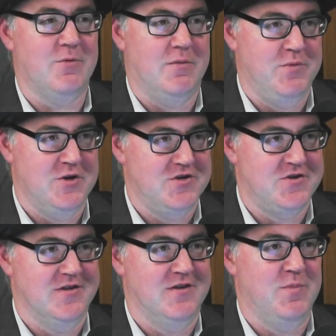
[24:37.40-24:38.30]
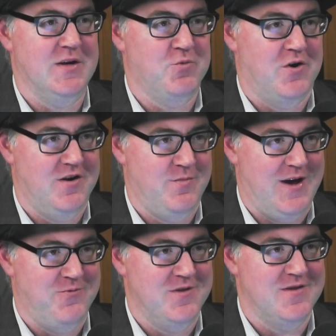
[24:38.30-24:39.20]
what Bertrand had been worried
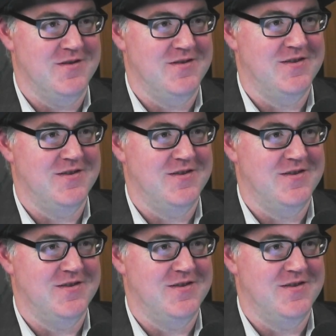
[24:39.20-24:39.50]
about with it.